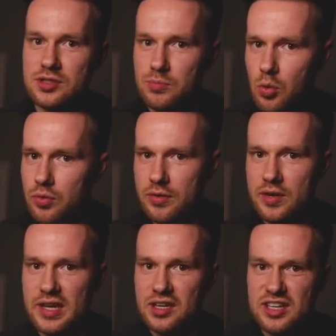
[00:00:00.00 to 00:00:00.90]
smaller
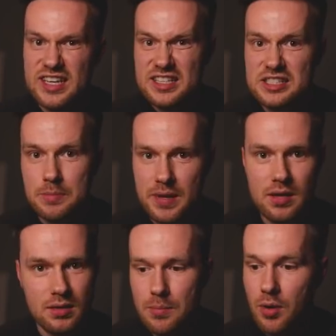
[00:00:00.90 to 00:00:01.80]
than it needs to
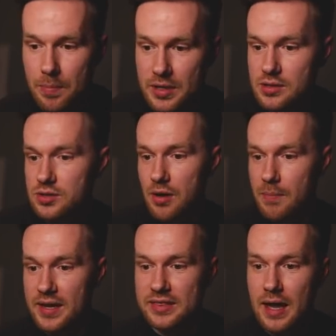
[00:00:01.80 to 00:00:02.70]
be, in my opinion, so I've
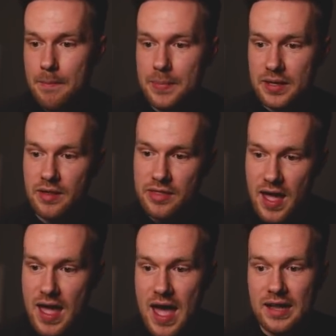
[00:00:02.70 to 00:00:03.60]
made that bigger
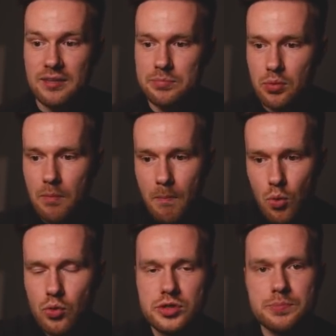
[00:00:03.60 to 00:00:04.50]
there. And I've brought
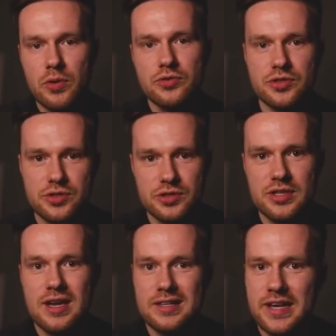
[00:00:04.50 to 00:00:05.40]
more
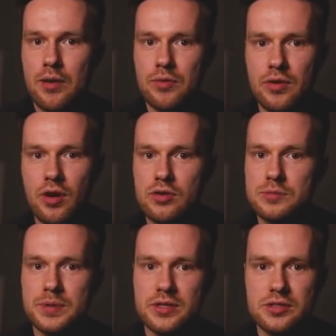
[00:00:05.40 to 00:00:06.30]
sponsors down the
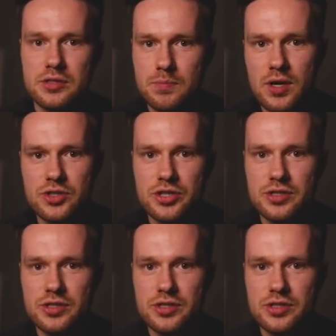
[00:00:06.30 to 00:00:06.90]
nose, because as much